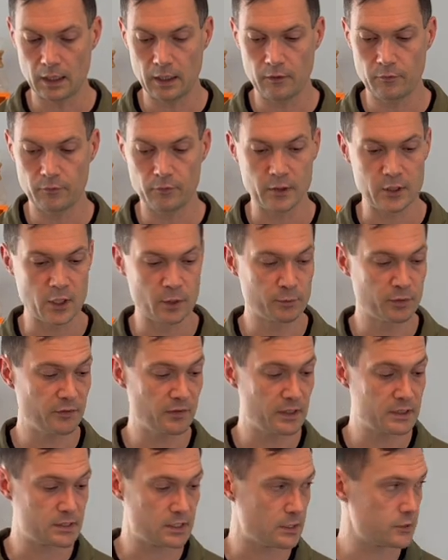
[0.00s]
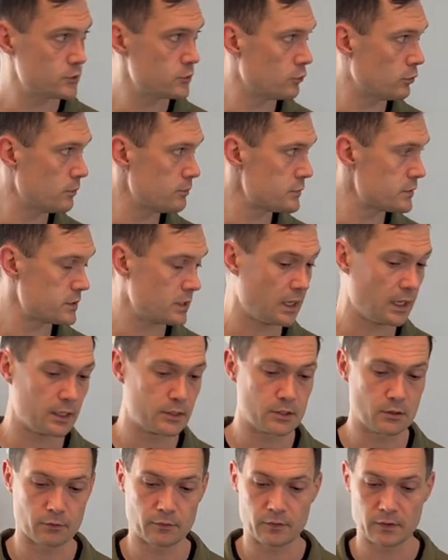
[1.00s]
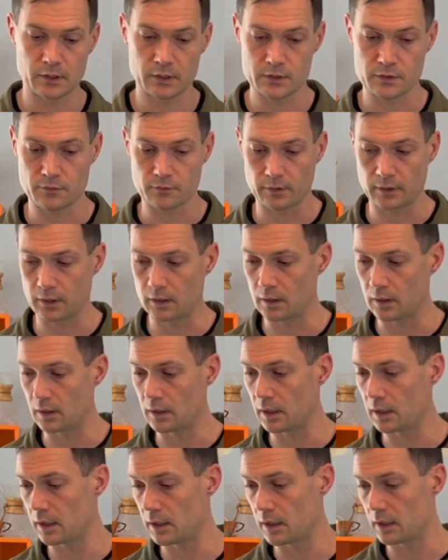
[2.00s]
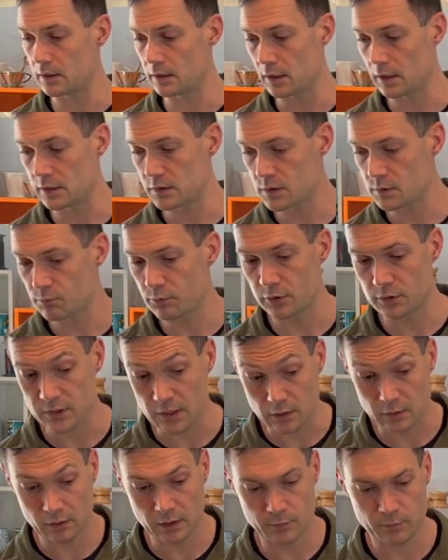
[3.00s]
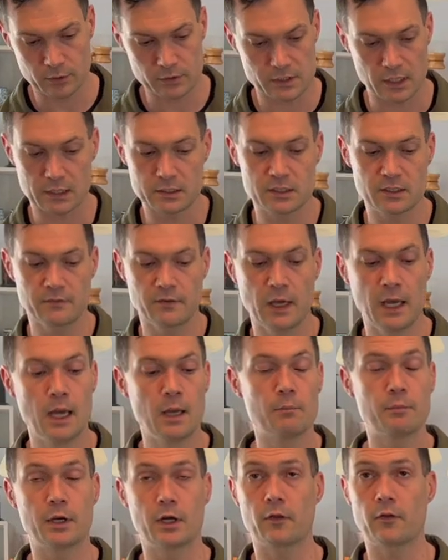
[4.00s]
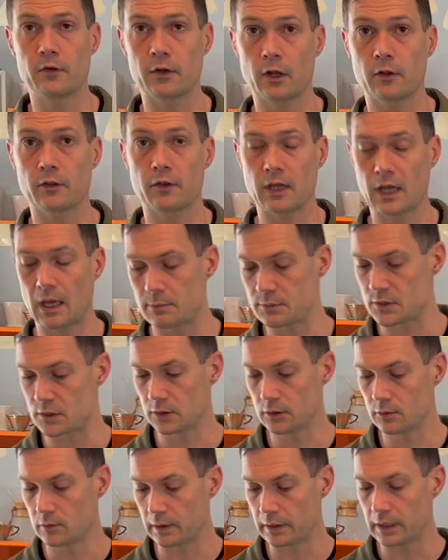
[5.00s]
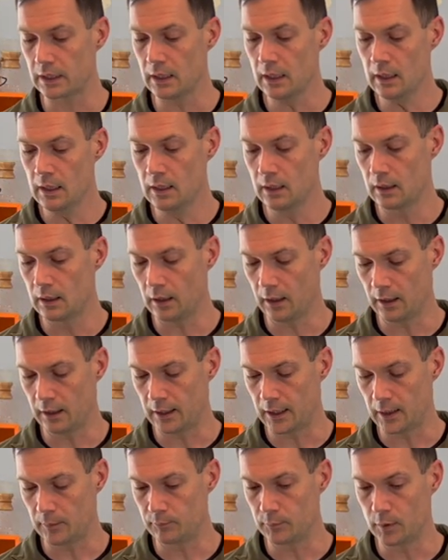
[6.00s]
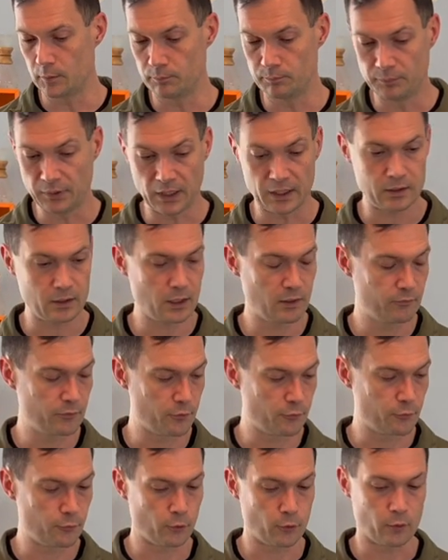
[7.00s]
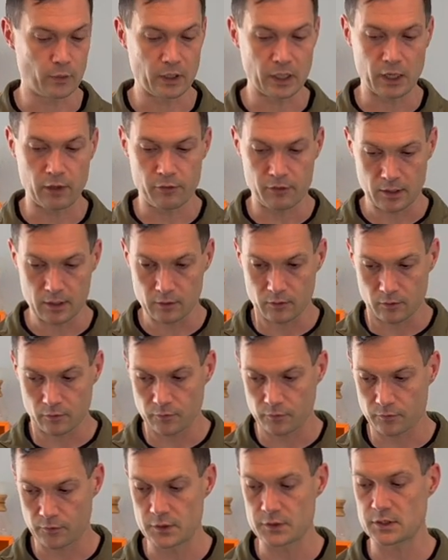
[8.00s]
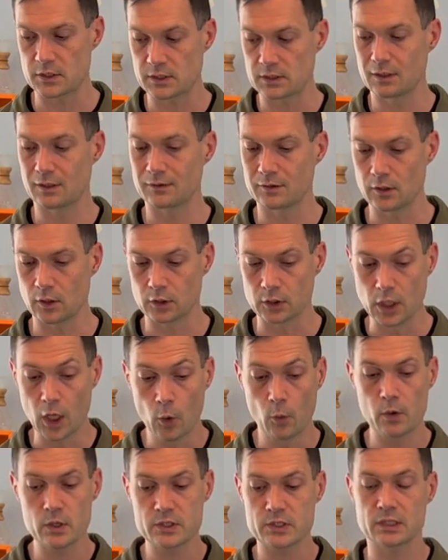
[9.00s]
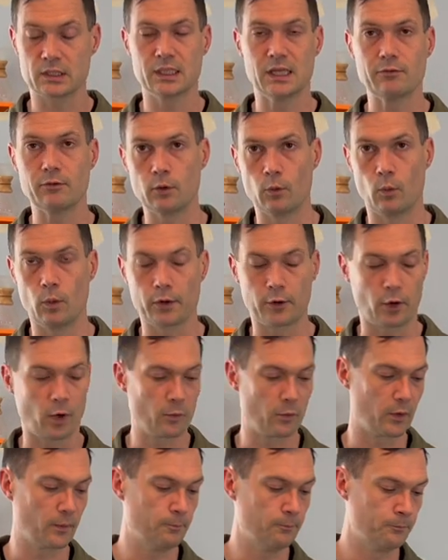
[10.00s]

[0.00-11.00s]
They don't provide test norms. I don't think it's very, it's particularly protective. Better than nothing, absolutely. But of the four, I think this is the lowest level one armor.